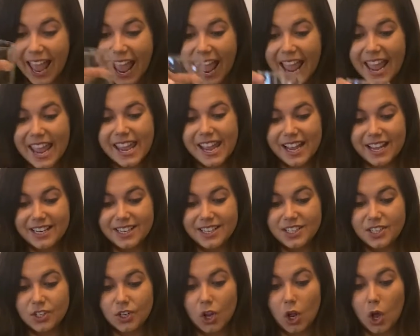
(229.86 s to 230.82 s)
and
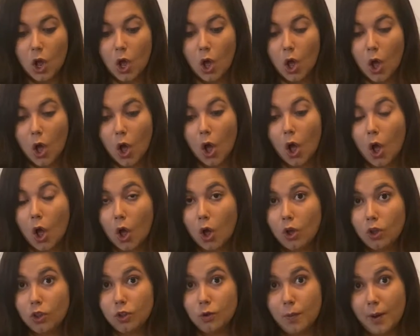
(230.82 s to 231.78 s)

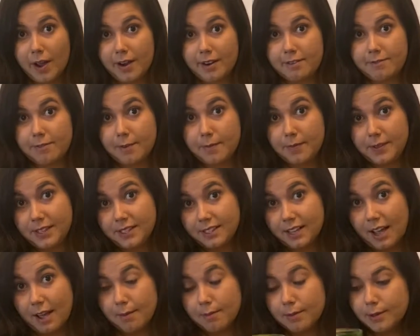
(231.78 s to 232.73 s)
all the water from this cup.